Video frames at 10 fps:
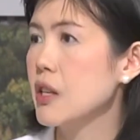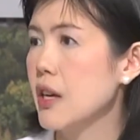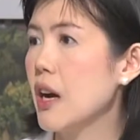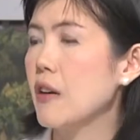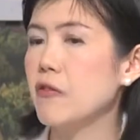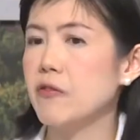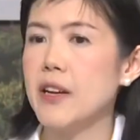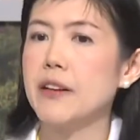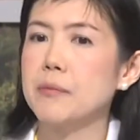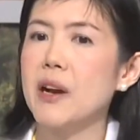Yeah,
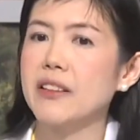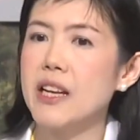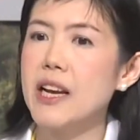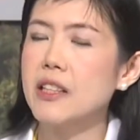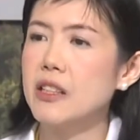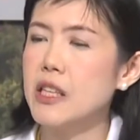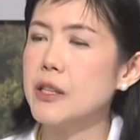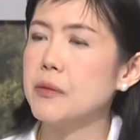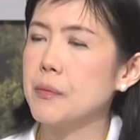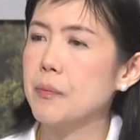that blood test it
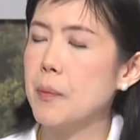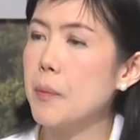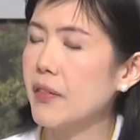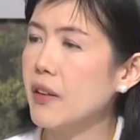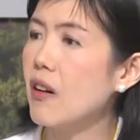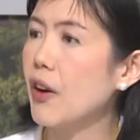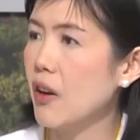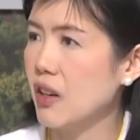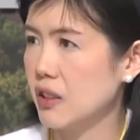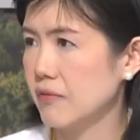better or
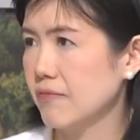not.